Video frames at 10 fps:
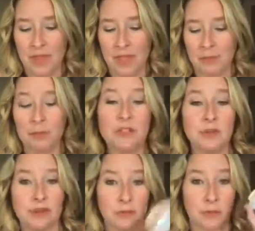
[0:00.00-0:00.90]
But we do
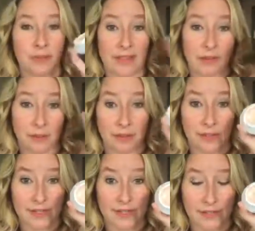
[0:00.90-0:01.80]
have one without the
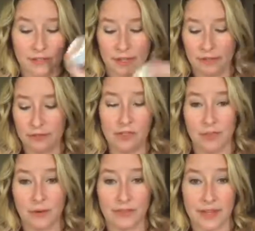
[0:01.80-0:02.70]
pearlizer in there if you just
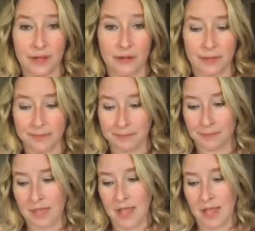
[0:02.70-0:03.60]
want the eye cream.
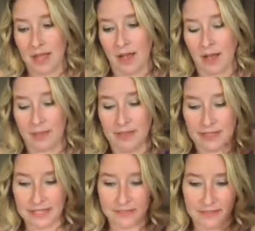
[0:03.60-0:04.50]
And this
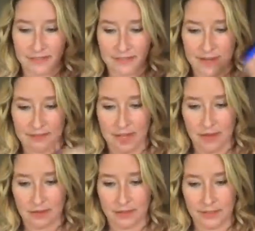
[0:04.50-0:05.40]
is
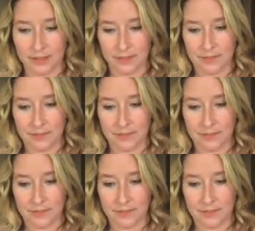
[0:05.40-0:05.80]
$55.